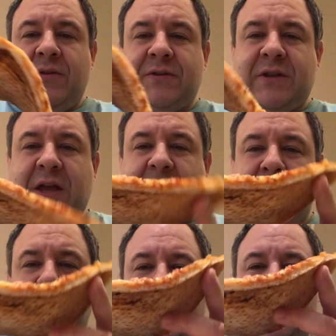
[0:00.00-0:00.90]
This is the kind
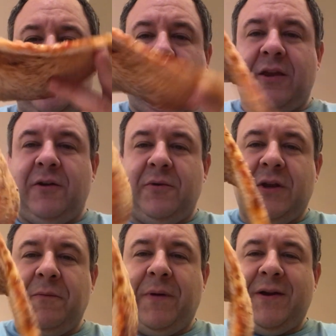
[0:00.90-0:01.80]
of body, like, when
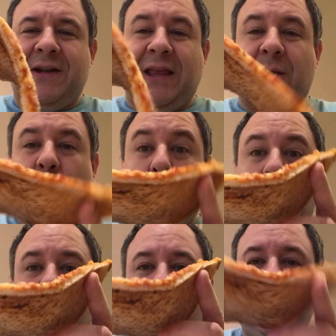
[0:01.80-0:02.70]
you compare it to like
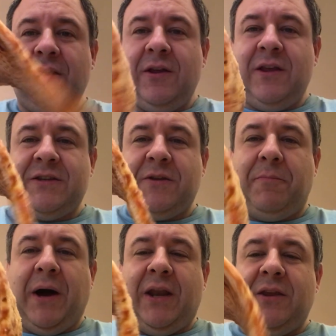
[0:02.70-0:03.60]
wine, this is the
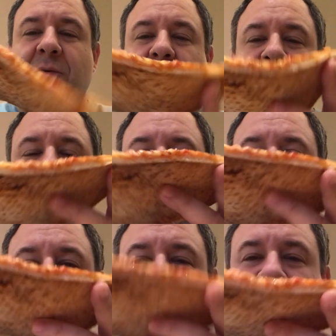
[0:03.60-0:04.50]
body you want on a
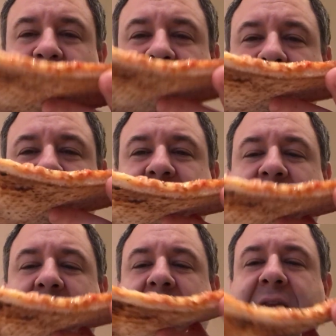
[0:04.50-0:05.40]
pizza. Something that's
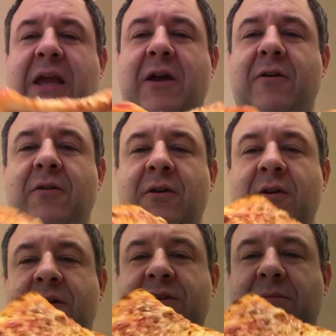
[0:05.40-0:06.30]
gonna hang down.
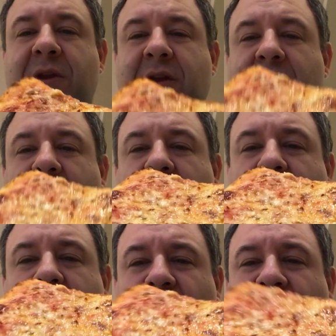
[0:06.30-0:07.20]
Something you can
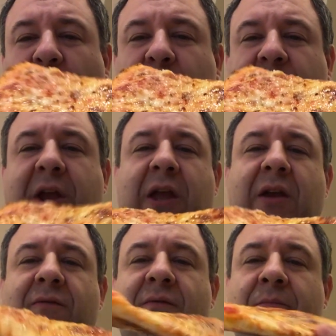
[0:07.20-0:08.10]
like fold in
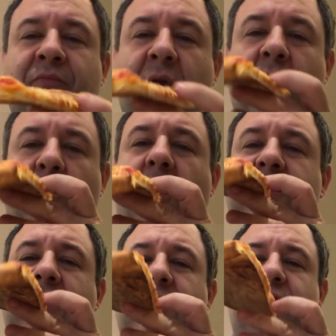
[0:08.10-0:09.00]
half,
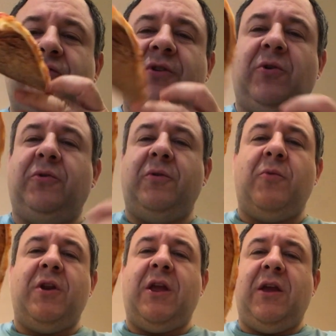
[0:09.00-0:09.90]
walk down the street
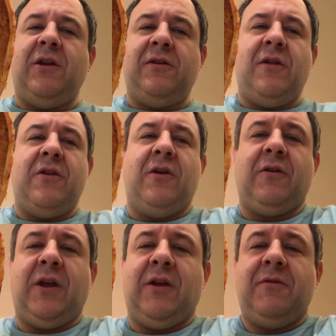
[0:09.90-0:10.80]
holding one hand, and in the
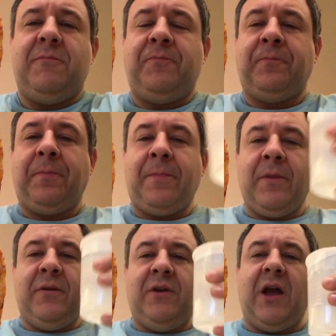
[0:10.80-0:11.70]
other hand,
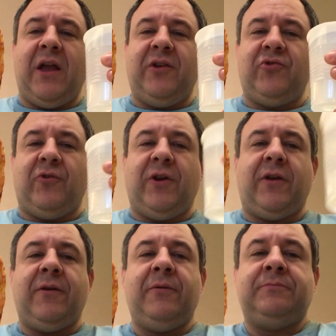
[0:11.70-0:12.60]
you got your drink.